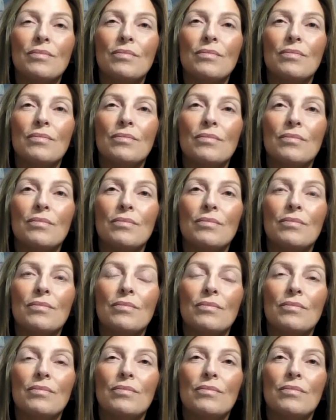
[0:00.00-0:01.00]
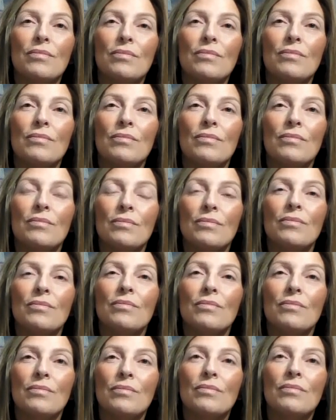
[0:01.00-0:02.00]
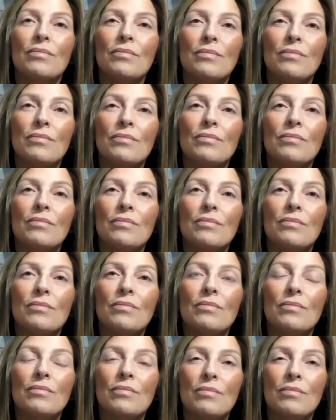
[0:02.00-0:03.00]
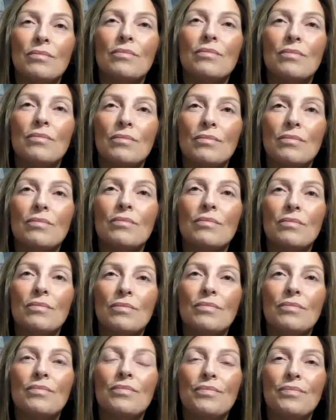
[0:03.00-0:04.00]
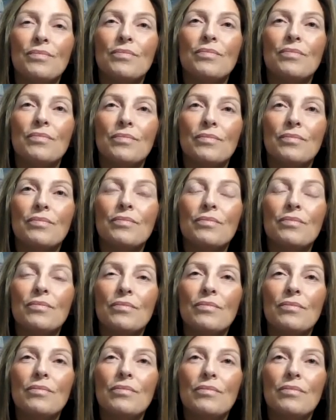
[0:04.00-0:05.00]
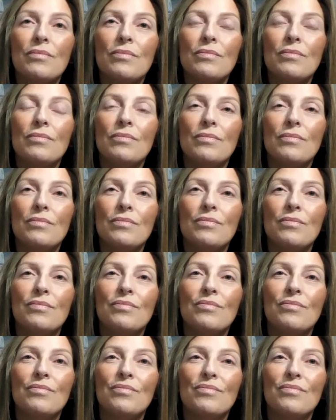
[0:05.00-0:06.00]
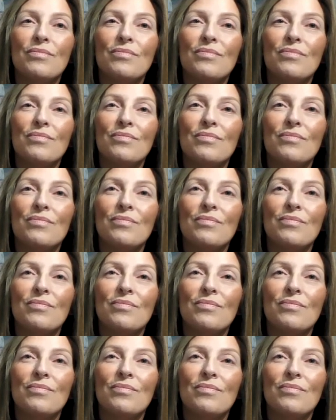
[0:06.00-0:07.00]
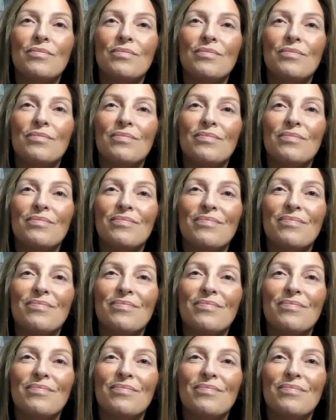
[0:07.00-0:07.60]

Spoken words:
No words are spoken by the person on screen.